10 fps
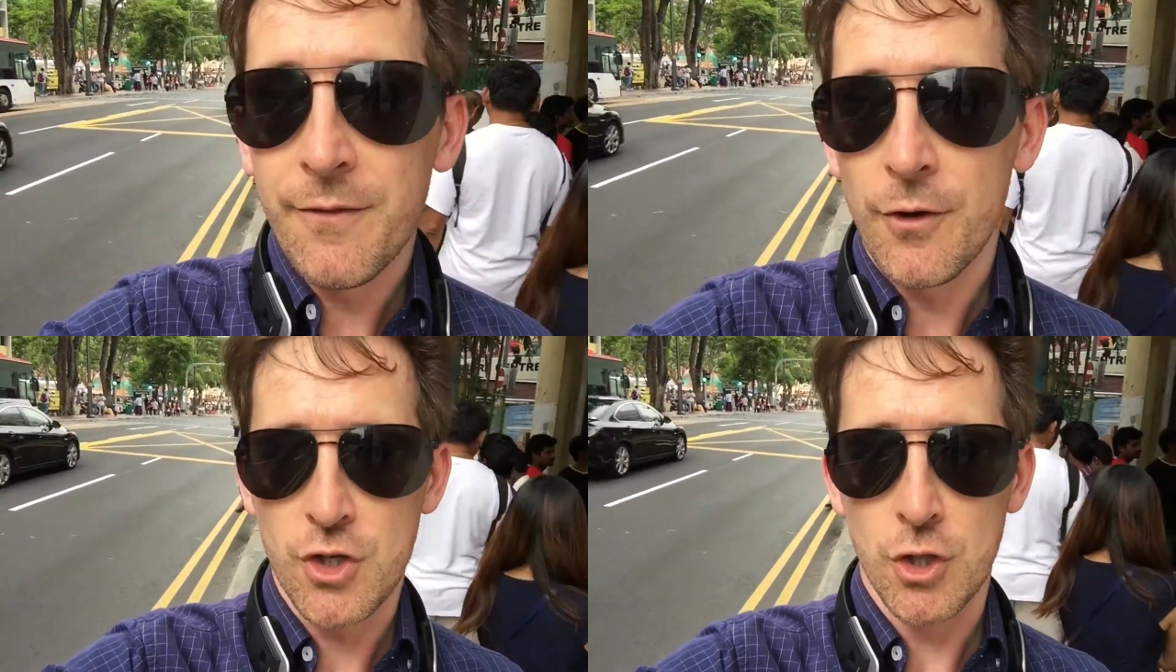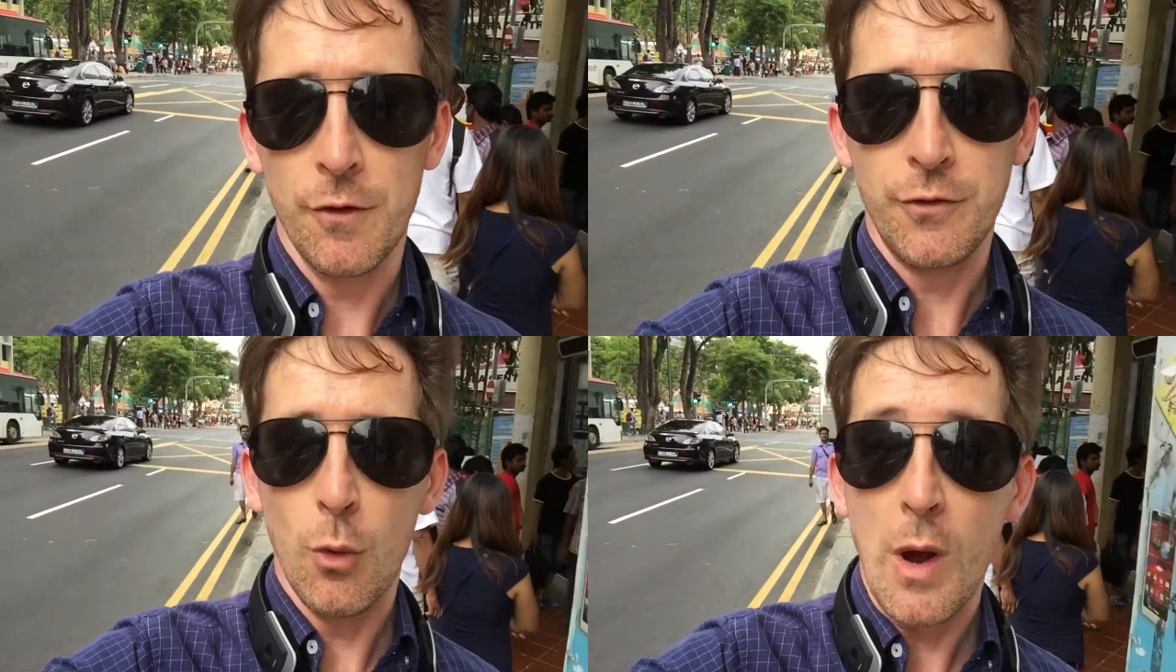version
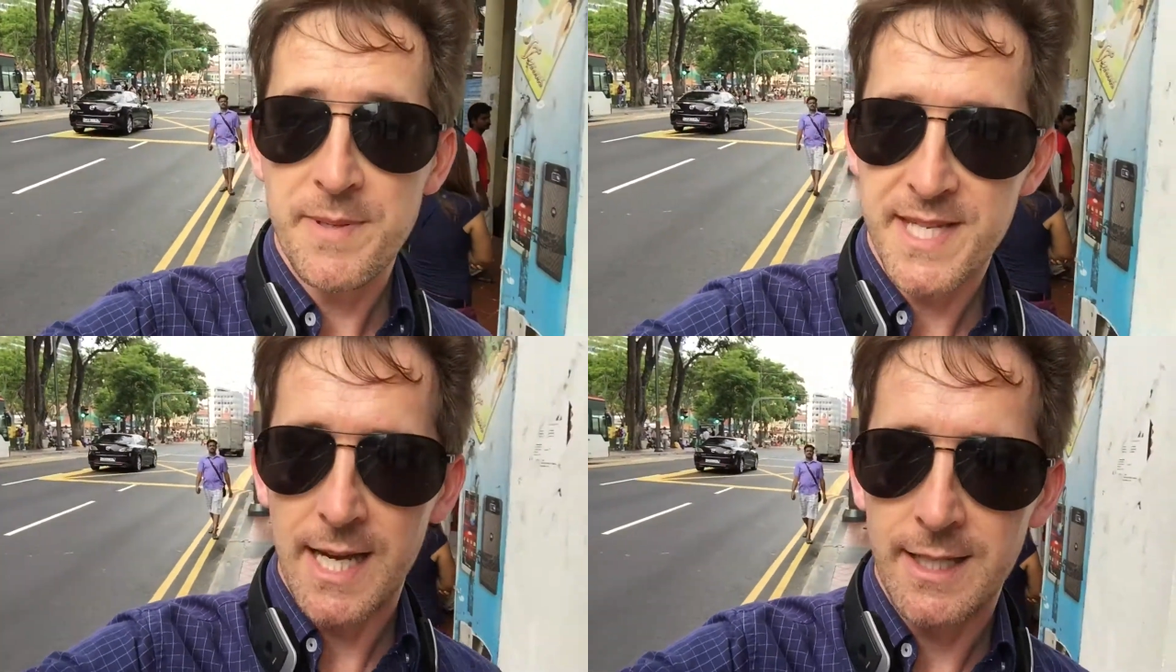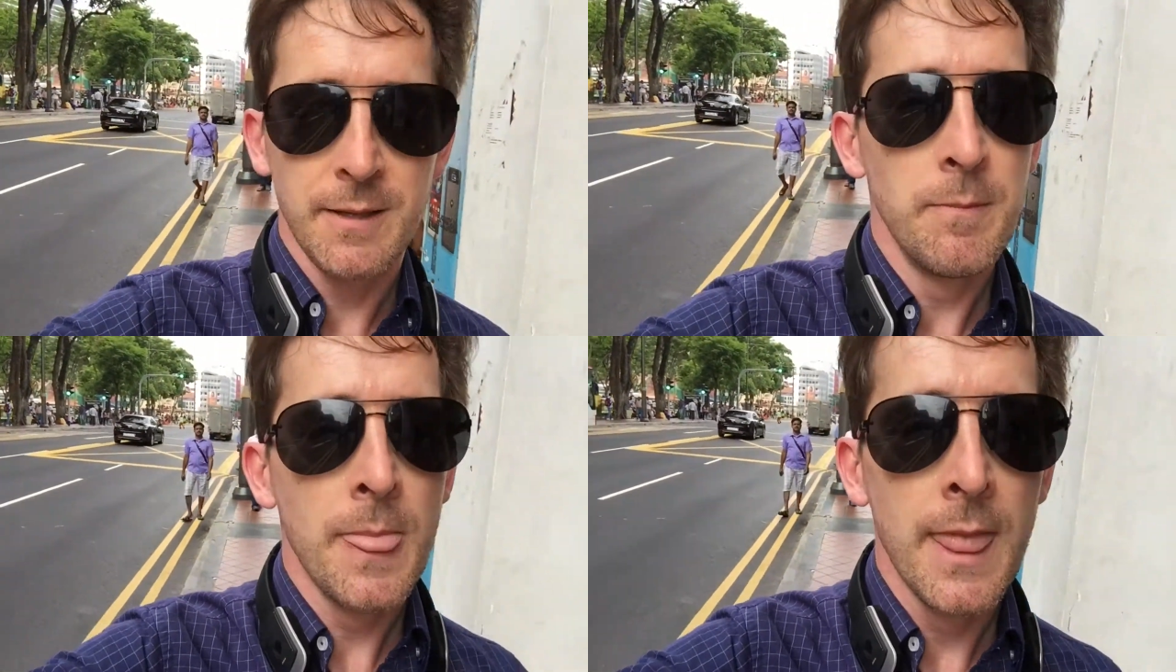of your website.
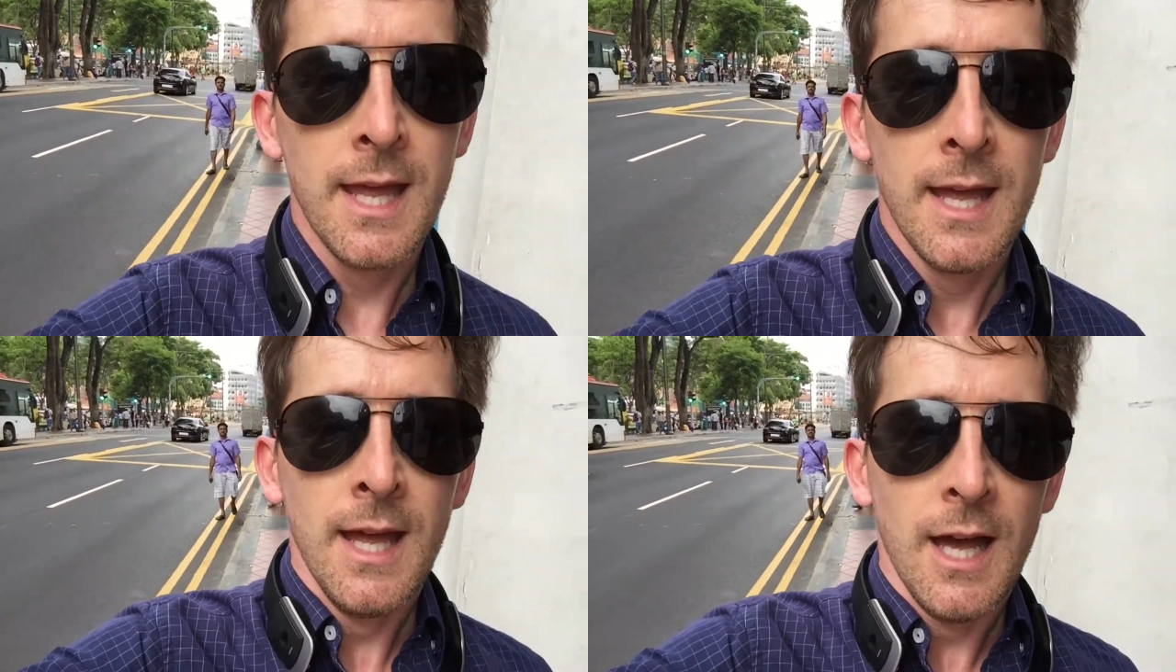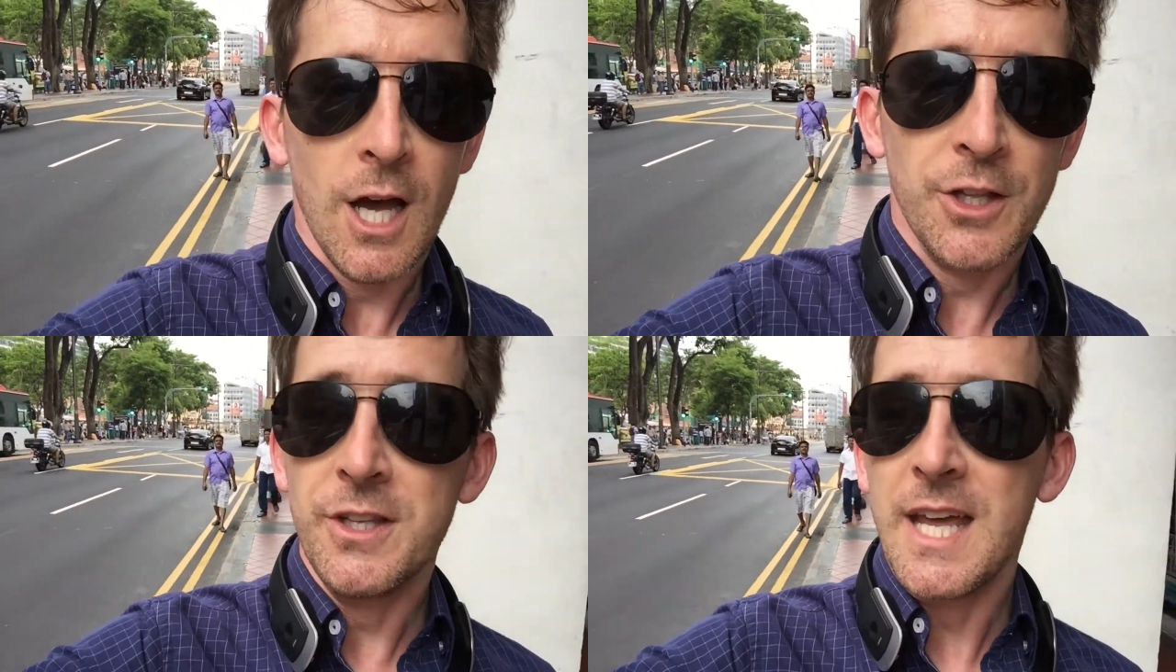
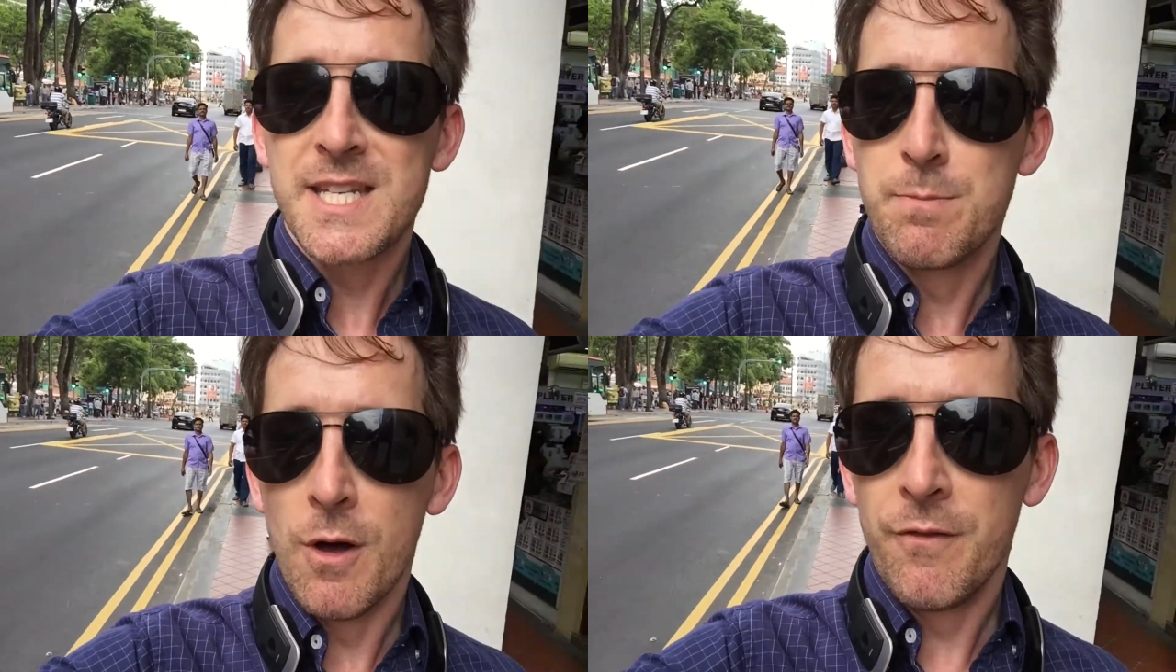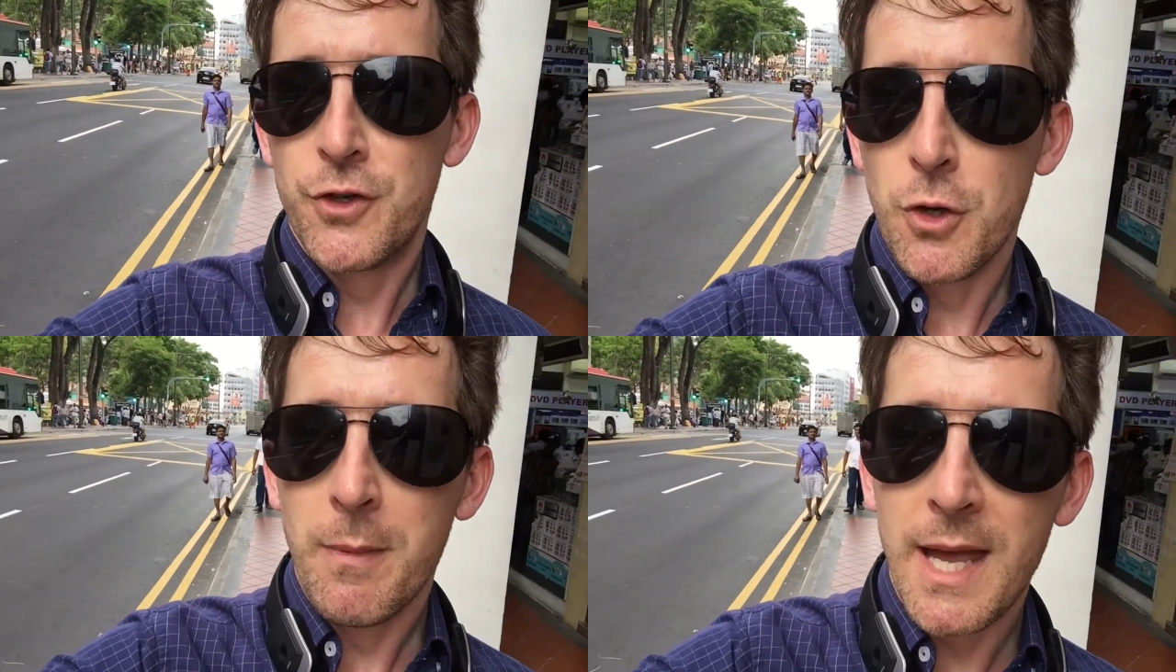The next
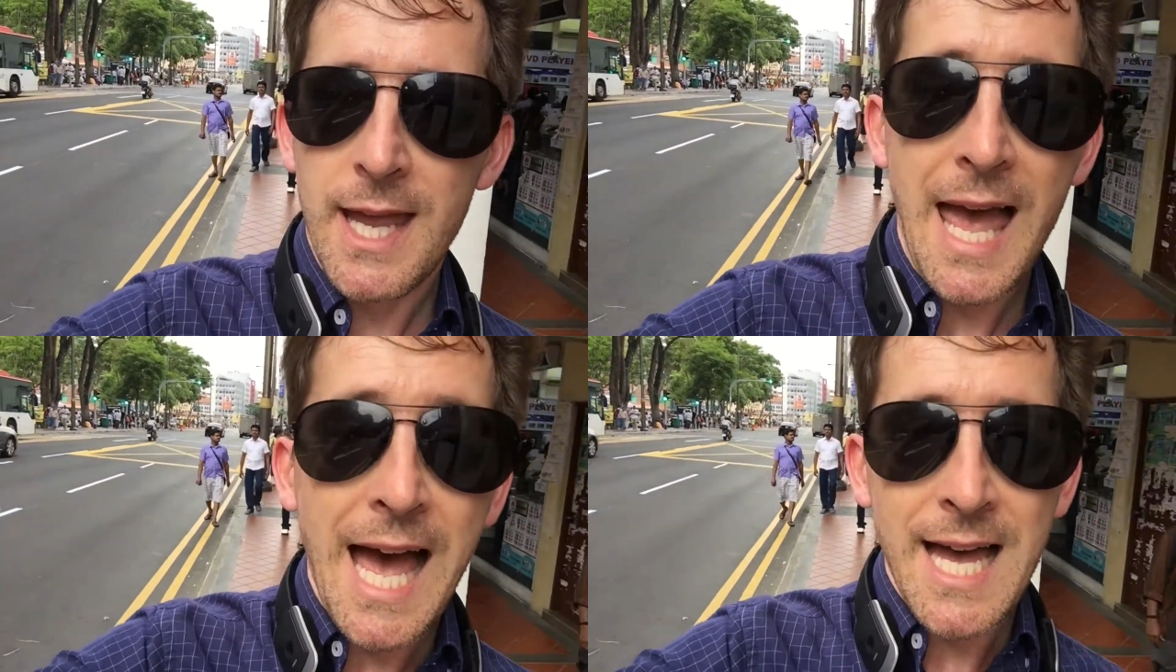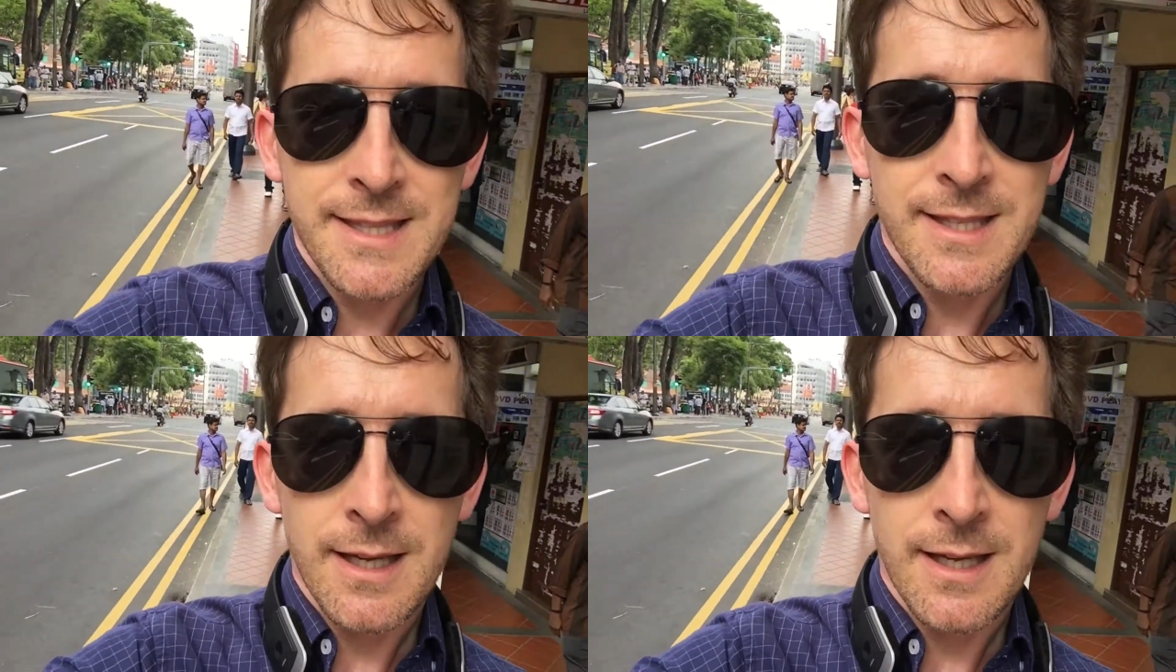month you may add